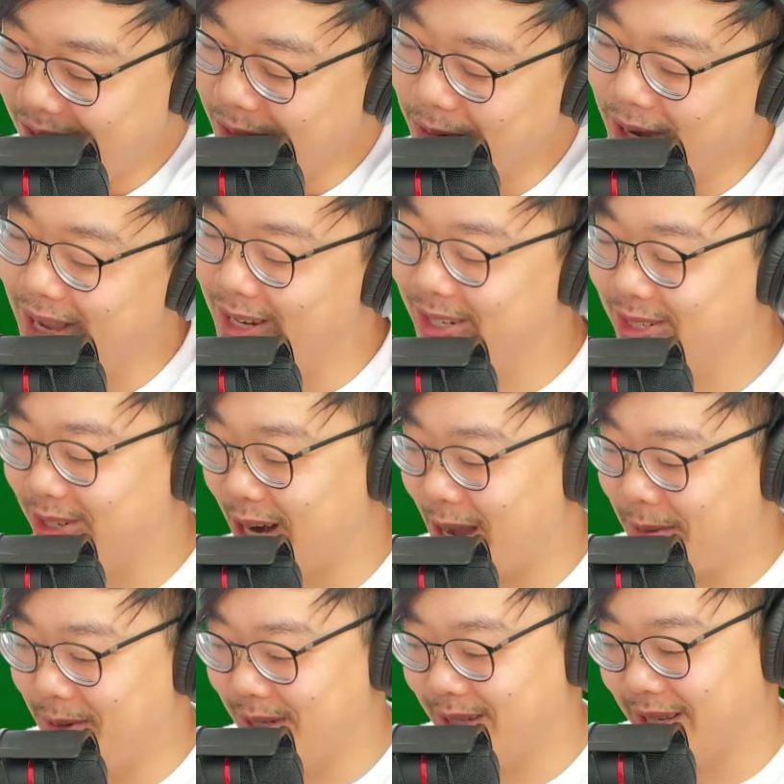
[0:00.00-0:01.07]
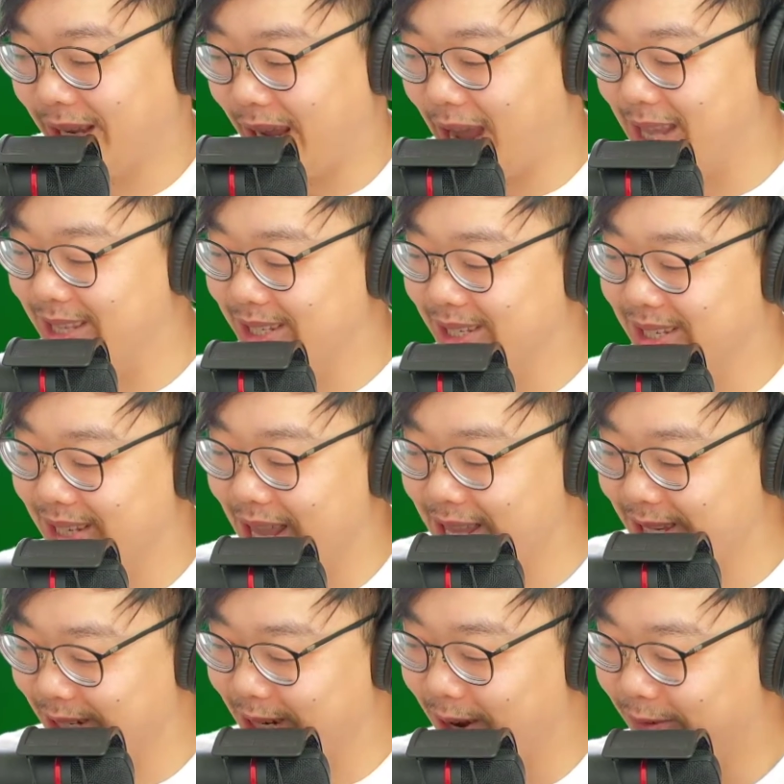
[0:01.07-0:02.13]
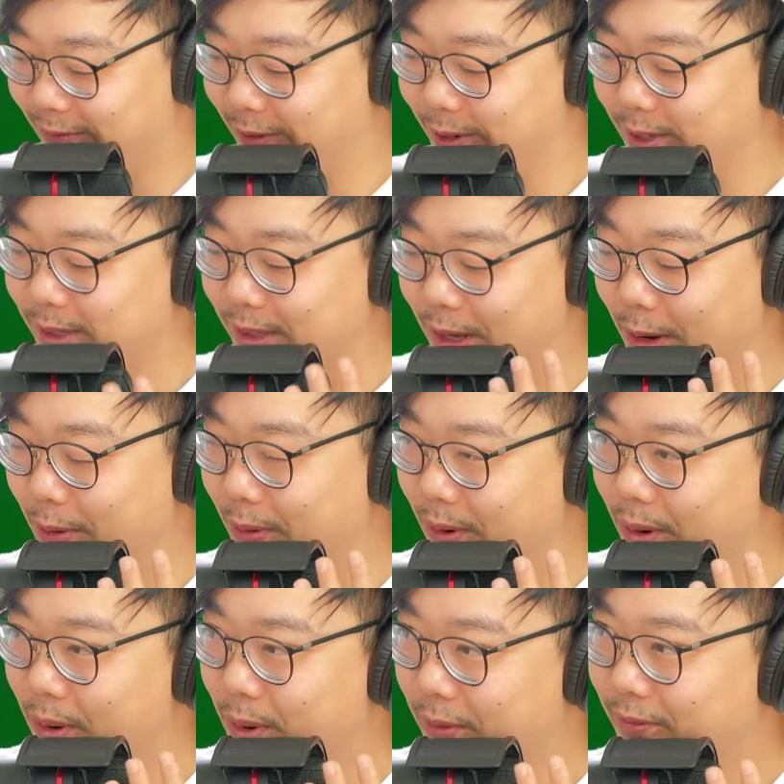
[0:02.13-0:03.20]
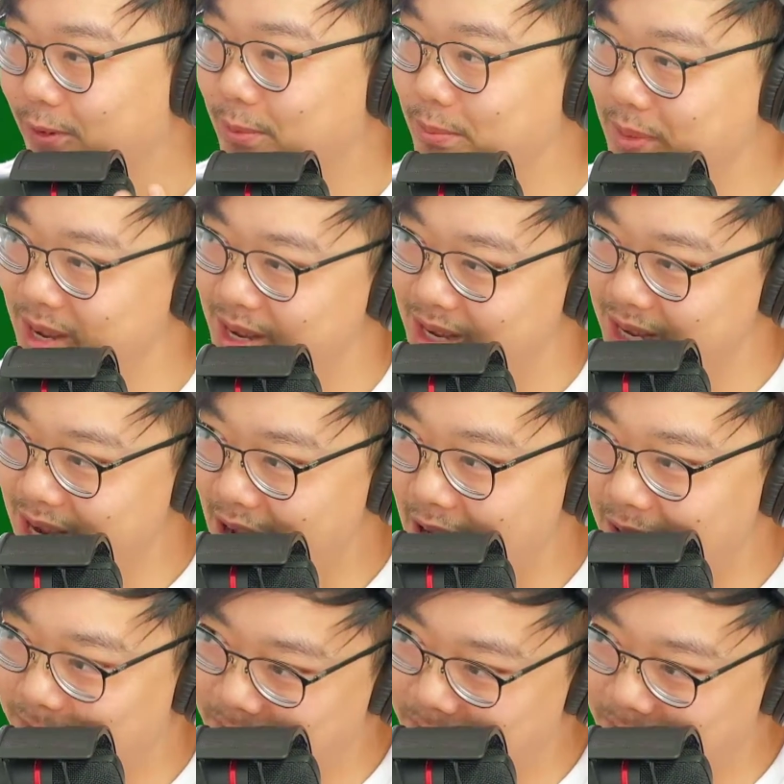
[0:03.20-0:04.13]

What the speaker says: The way I describe it is like it's a comfort zone for me and